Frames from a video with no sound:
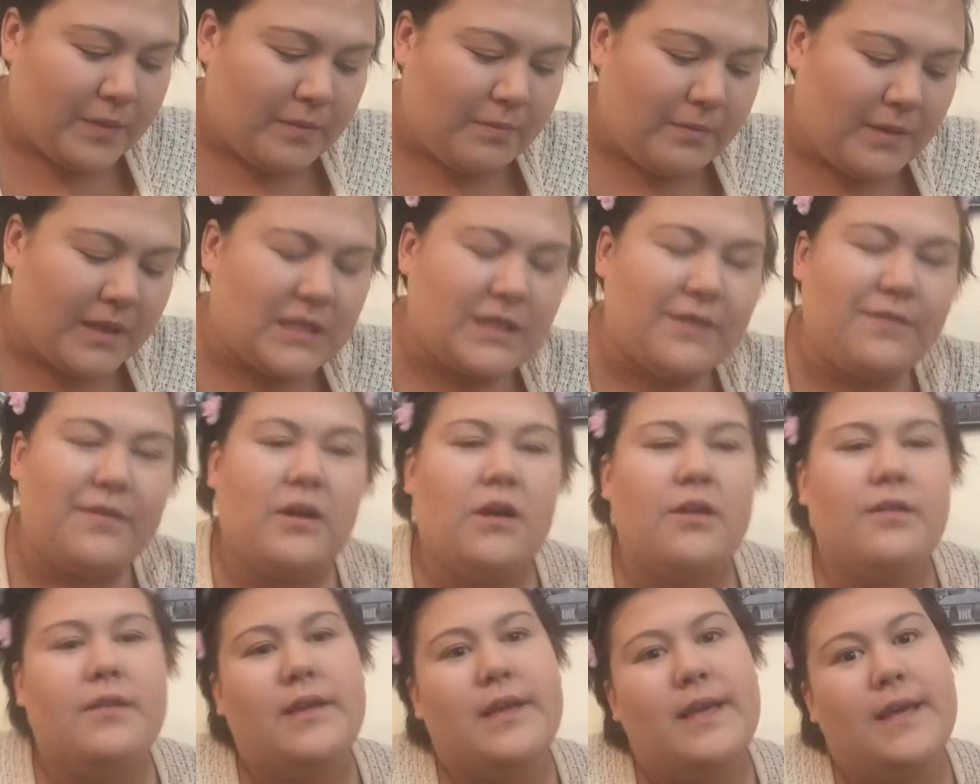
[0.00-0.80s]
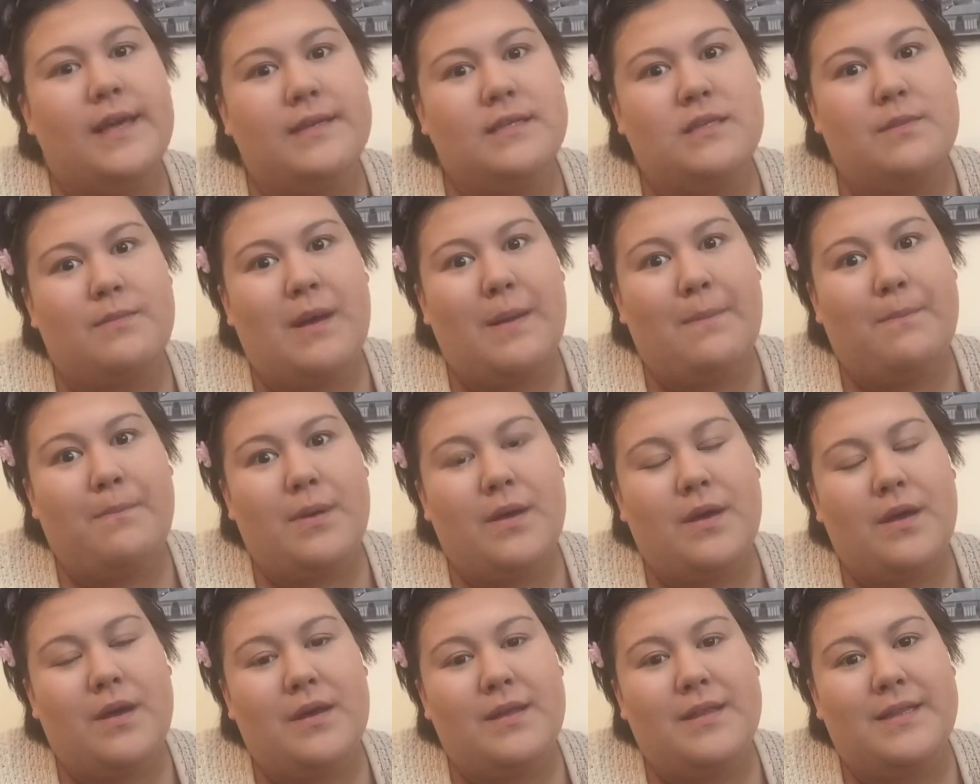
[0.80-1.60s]
if I got the keys on my
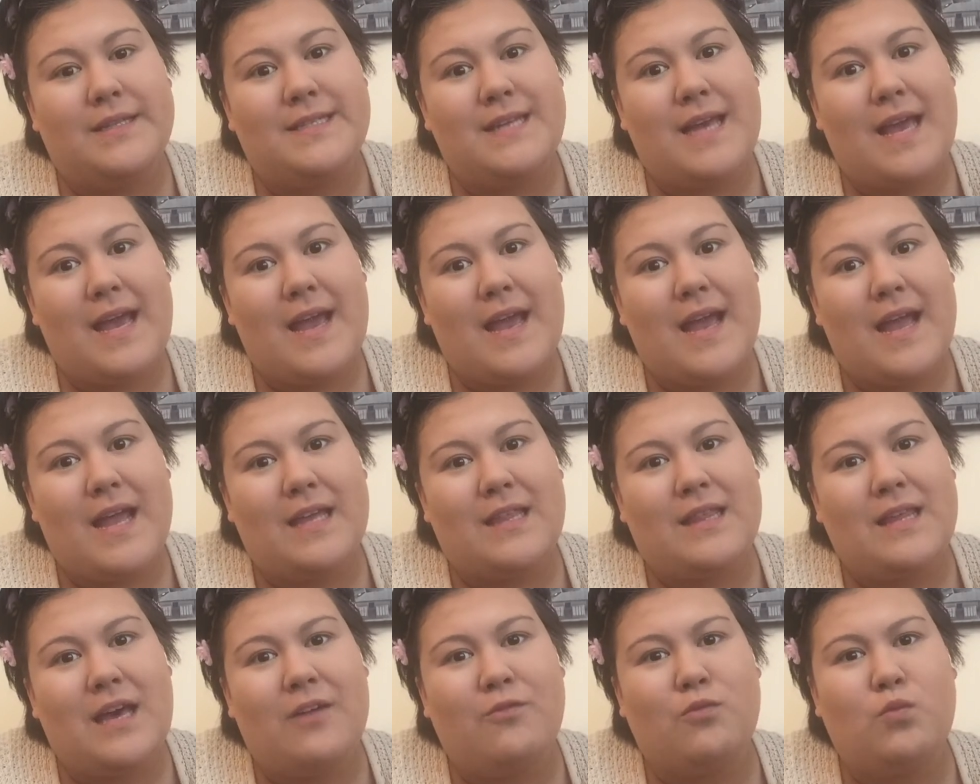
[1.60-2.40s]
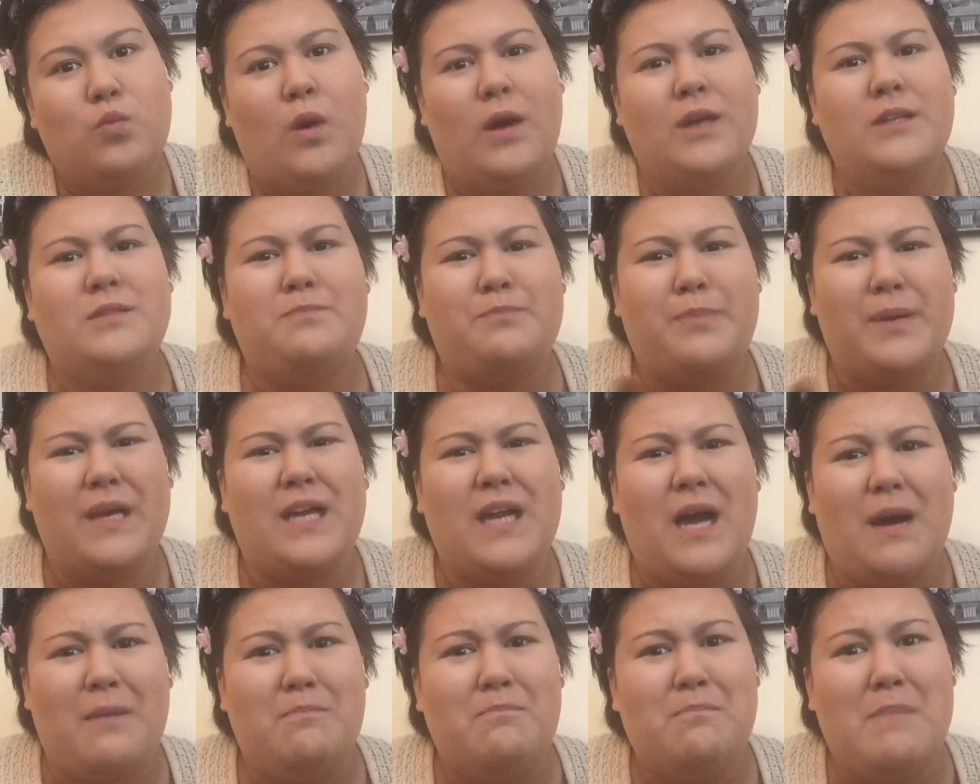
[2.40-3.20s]
birthday. That would be
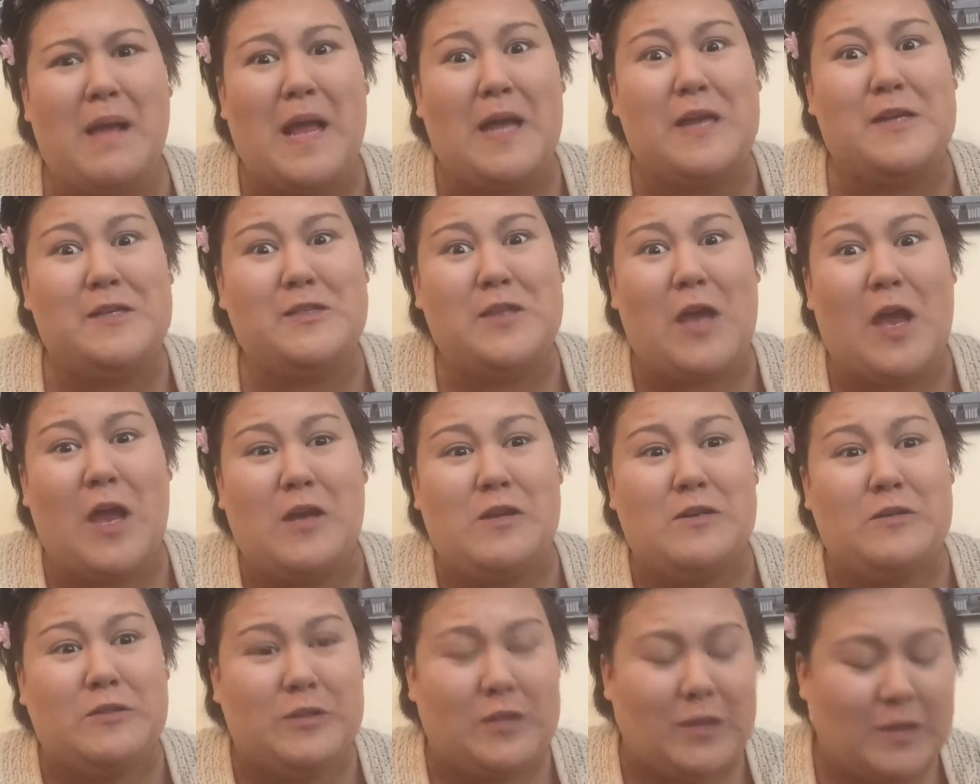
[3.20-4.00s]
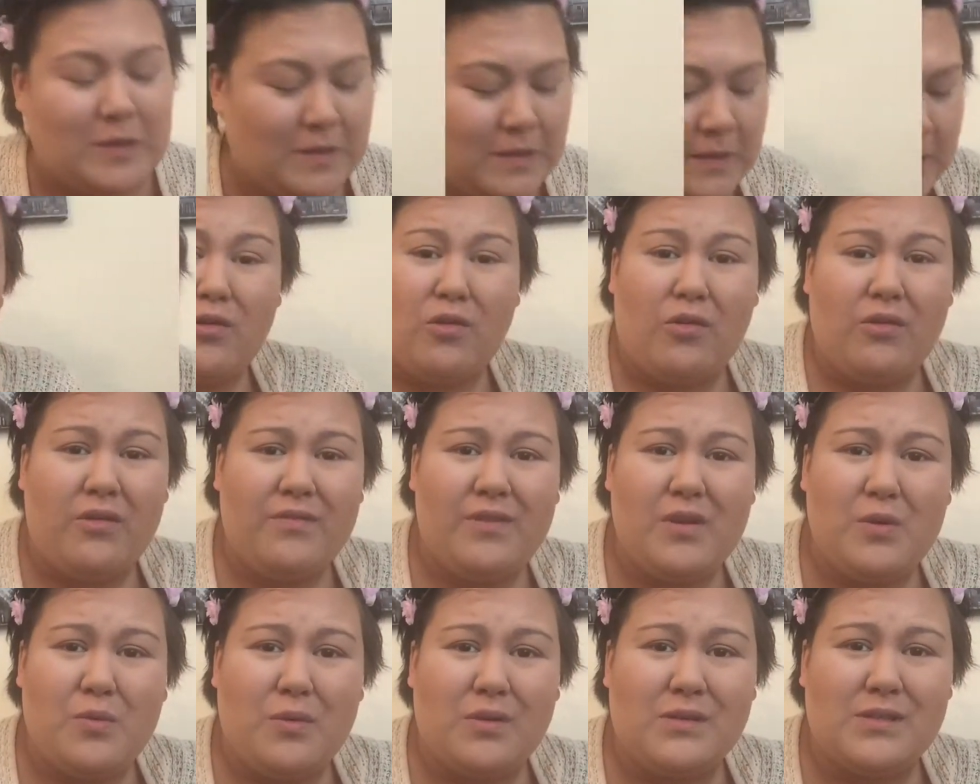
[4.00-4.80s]
amazing. Maybe none
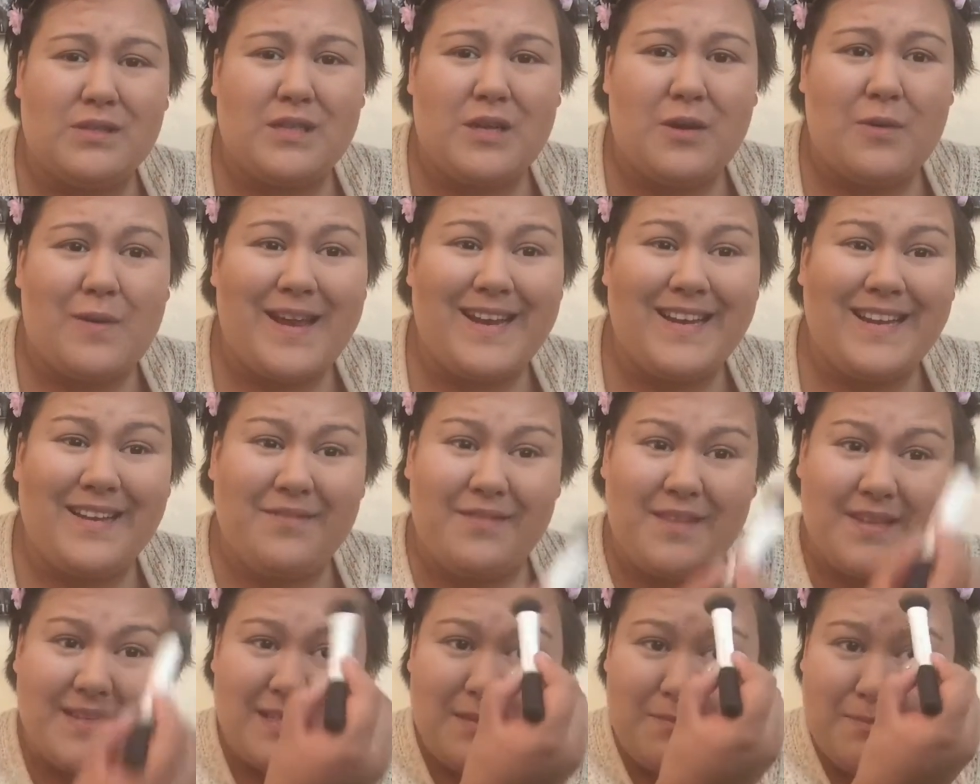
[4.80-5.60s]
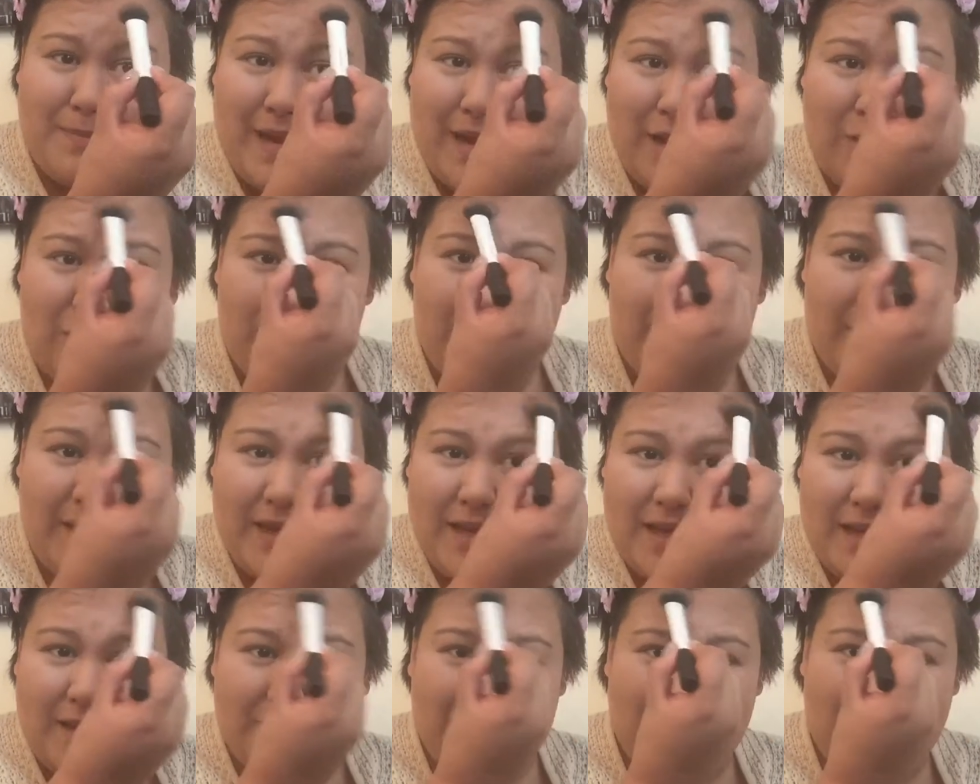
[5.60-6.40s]
of you want to know any of this about
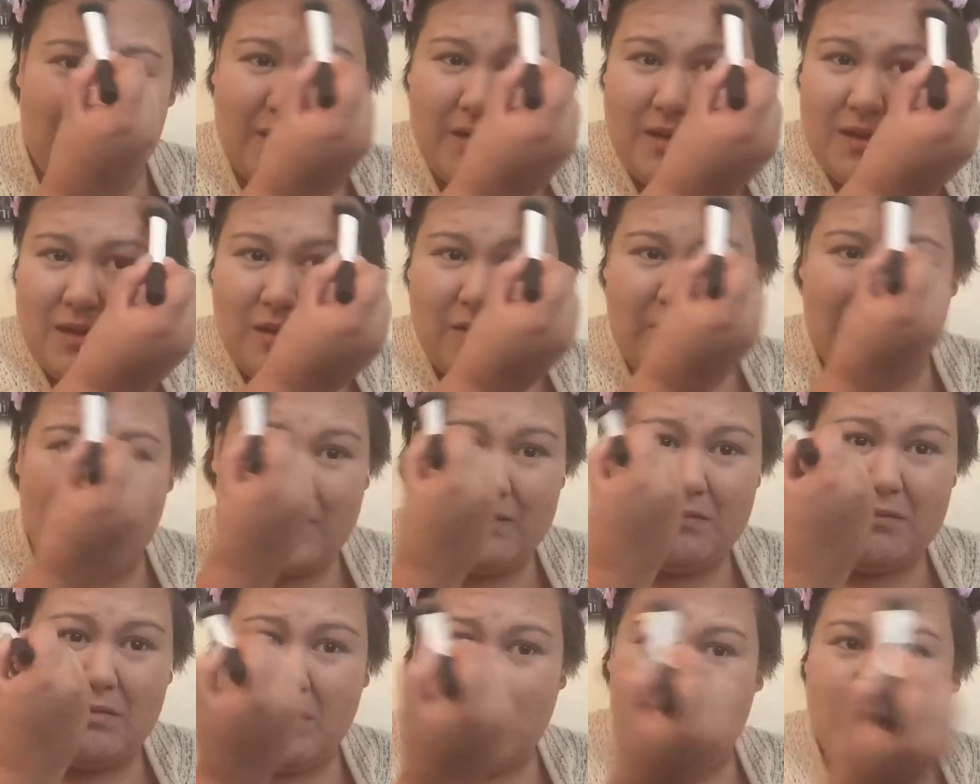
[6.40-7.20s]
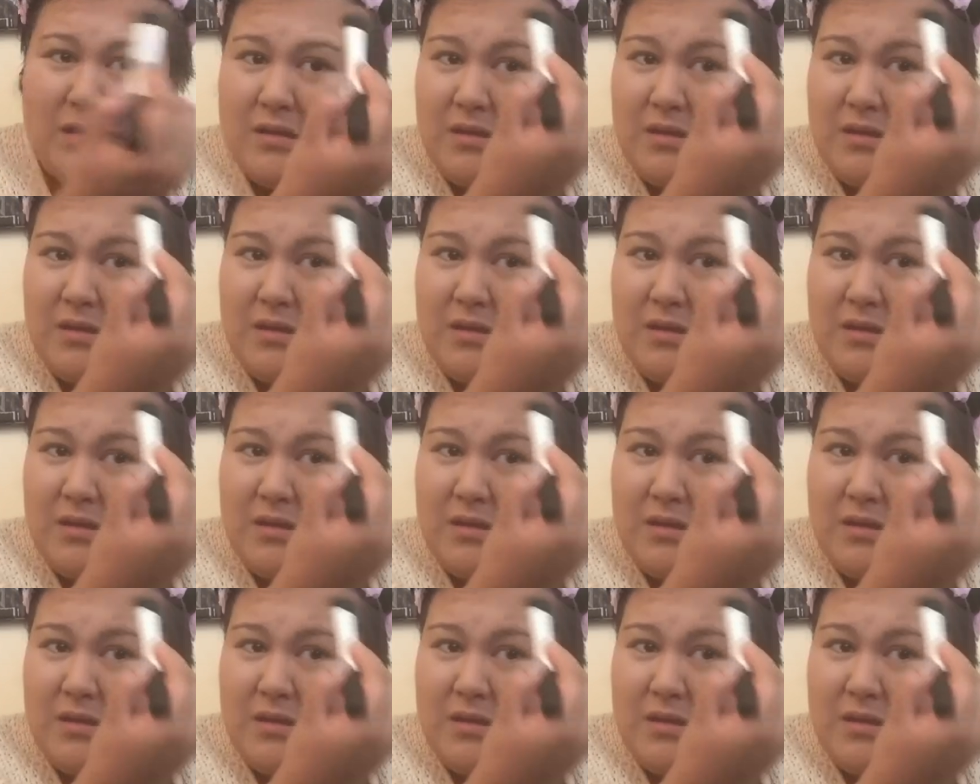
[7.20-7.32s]
me, but you know,